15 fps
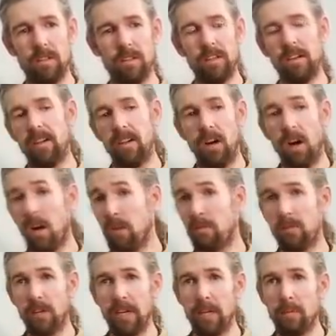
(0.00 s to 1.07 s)

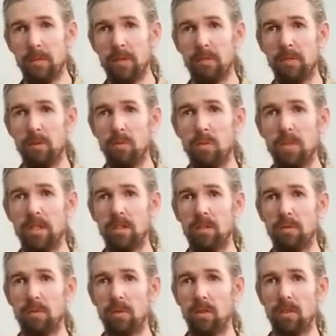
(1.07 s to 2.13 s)
off-ramp, if you will,
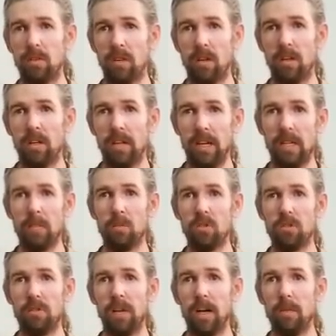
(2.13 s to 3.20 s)
for
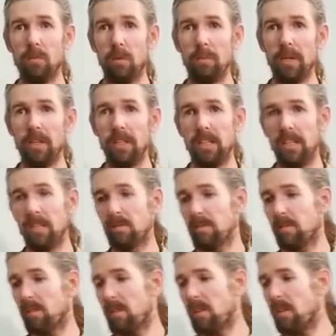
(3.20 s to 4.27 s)
animals of high mobility
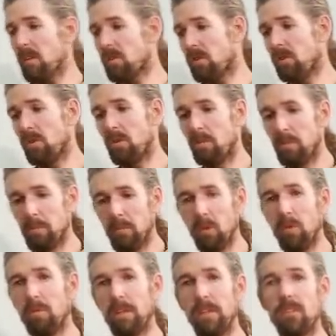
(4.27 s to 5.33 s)
to
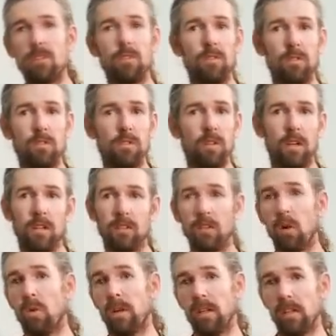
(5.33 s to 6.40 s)
move into
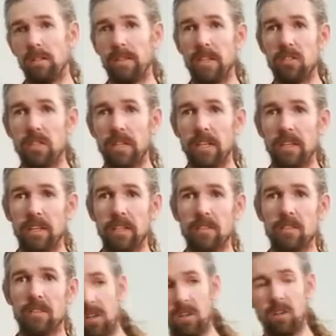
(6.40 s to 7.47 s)
lower elevation
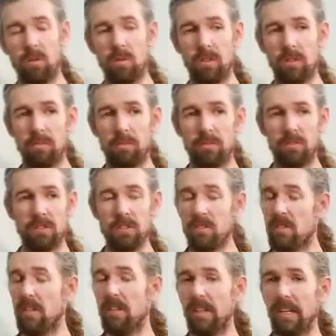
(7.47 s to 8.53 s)
areas. We're
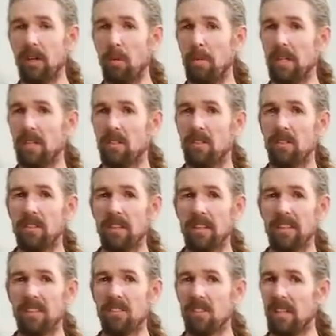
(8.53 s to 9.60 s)
sincerely hoping that
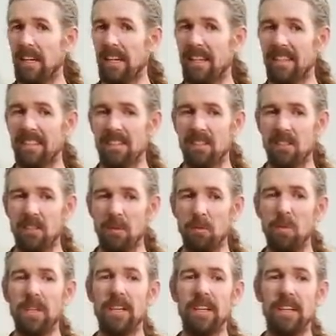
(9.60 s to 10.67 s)
this land, that
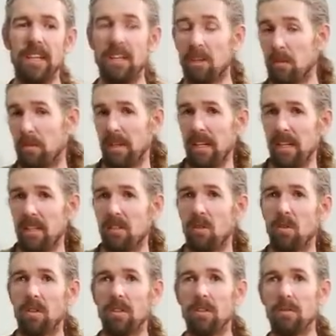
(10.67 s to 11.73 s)
we can intervene
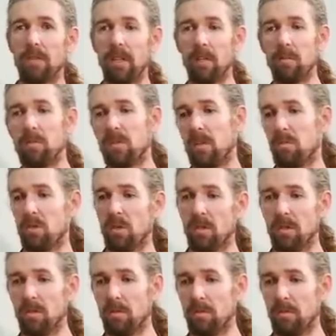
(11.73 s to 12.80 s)
or develop some sort
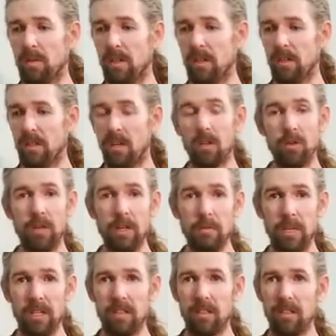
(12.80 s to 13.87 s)
of
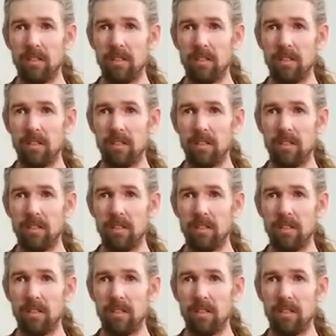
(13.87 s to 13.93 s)
agreement